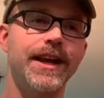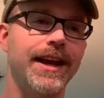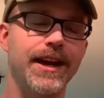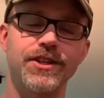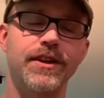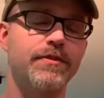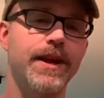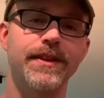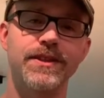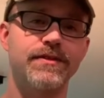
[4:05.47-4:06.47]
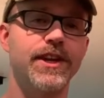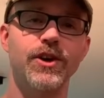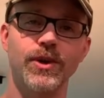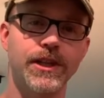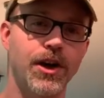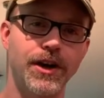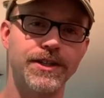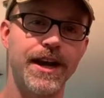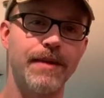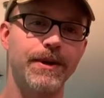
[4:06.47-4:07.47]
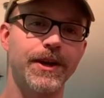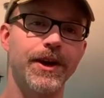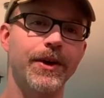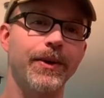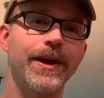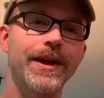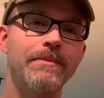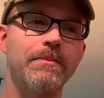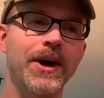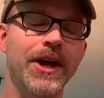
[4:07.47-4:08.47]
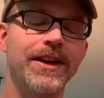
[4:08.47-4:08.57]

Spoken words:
And I should have made this video a long time ago, but